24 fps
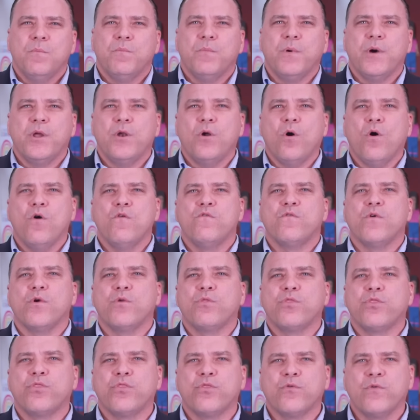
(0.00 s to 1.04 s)
But over
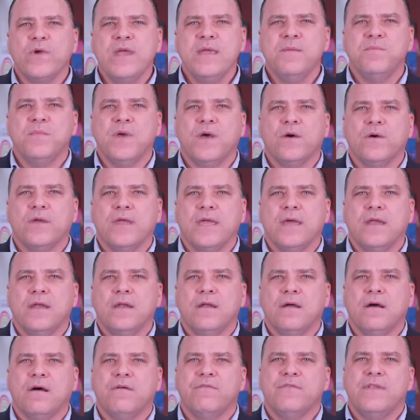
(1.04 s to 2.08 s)
$3
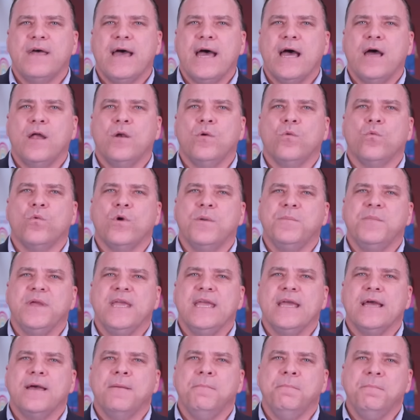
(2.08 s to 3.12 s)
million of that would
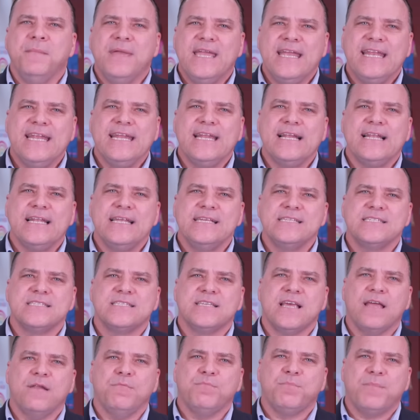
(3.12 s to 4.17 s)
be immediately
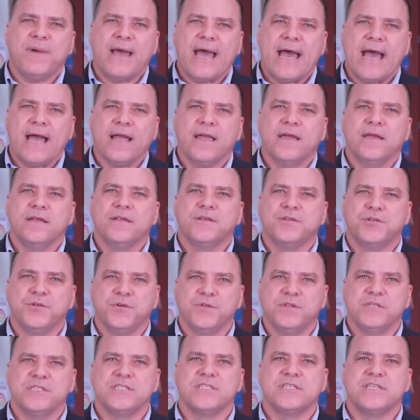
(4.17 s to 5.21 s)
sent back
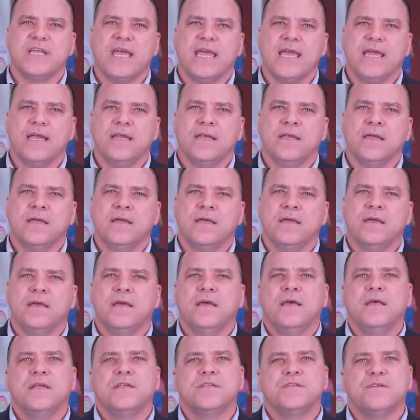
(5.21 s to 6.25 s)
to the state
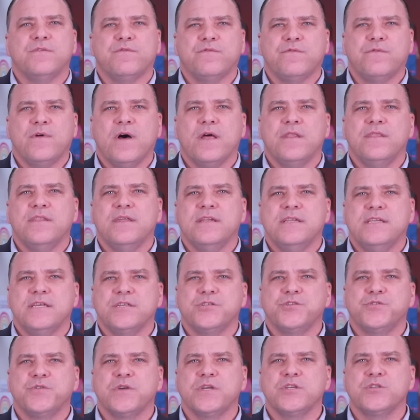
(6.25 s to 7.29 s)
to fund the
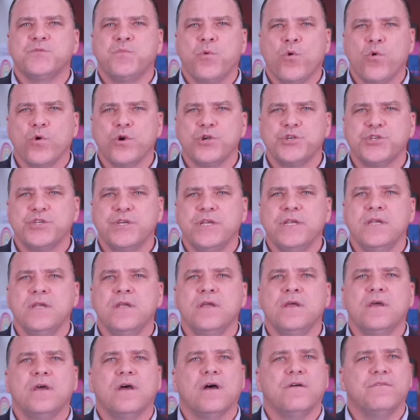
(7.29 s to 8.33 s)
district's portion
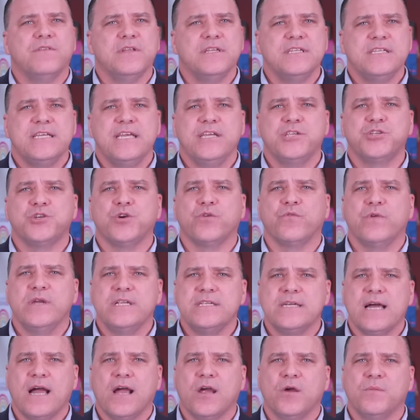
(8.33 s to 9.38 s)
of the teacher
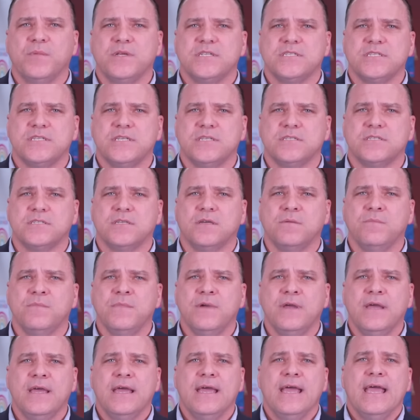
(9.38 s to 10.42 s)
retirement system
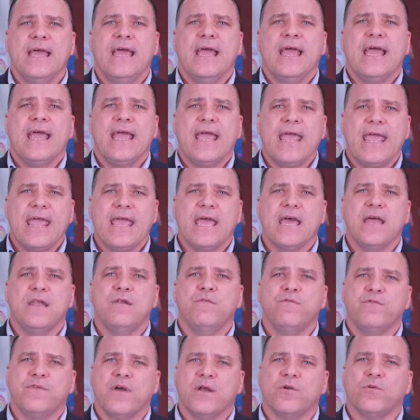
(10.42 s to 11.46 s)

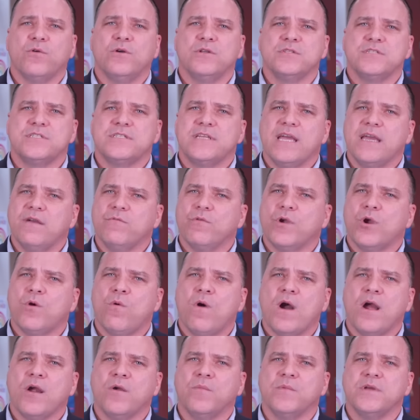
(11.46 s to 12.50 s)
and federal and state
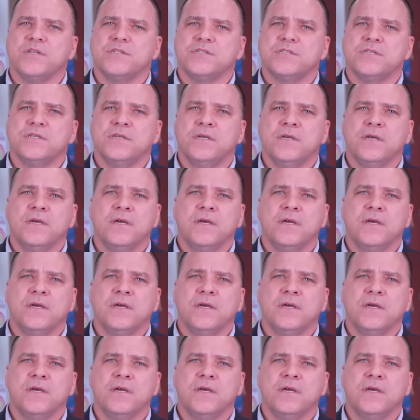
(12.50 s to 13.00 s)
requirements.